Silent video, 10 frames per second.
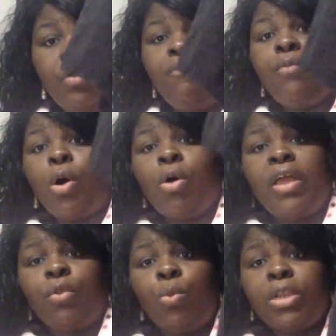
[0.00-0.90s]
the fall
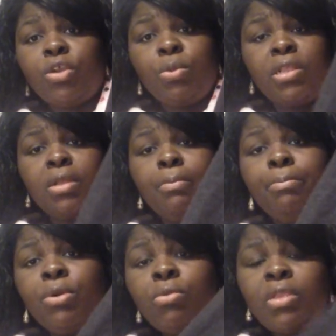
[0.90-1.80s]
and the winter with some
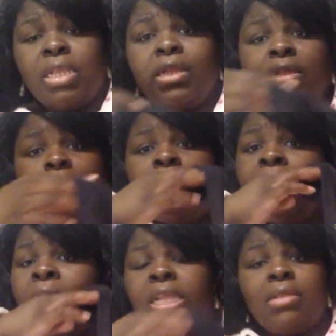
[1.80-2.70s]
boots and some,
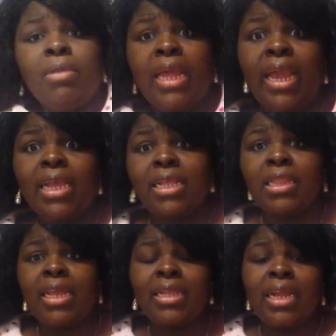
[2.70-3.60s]
some leggings
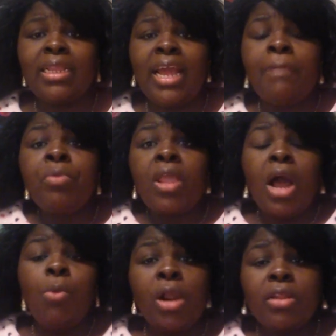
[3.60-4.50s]
and things like that.
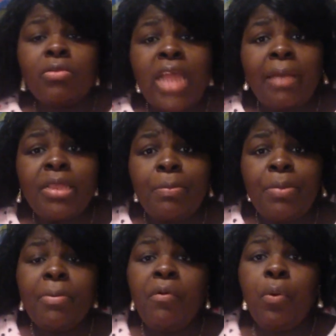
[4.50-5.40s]
I'm one of those types of
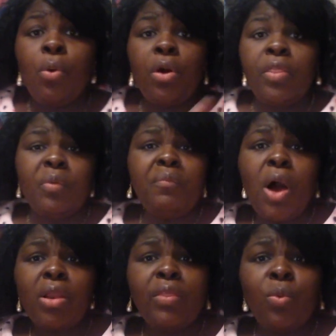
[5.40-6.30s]
people for the
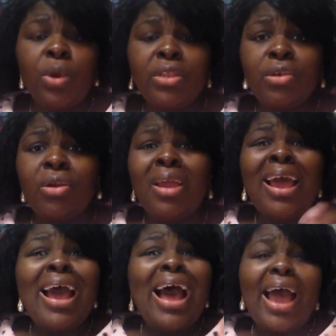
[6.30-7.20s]
fall and the winter.
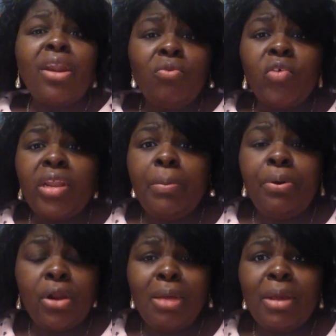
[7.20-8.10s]
I don't really
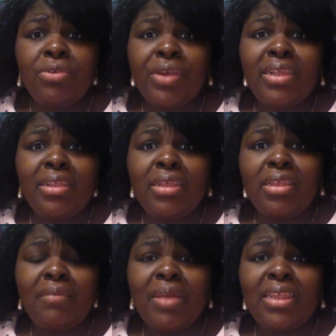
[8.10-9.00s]
put up my dresses and
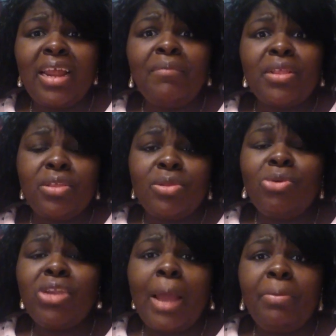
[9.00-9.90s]
stuff like that. If it's a
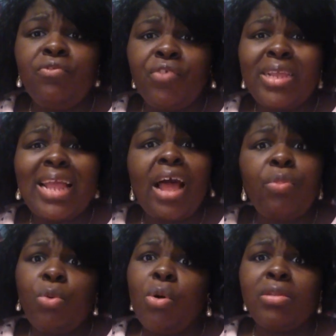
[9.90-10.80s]
certain type of dress,
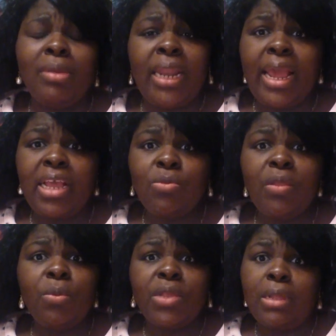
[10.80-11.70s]
I'll throw on some leggings
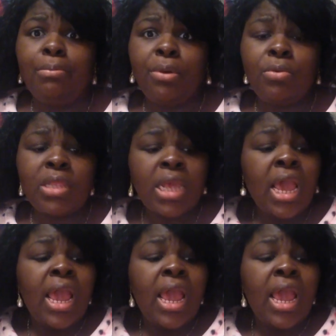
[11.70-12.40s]
with it with some boots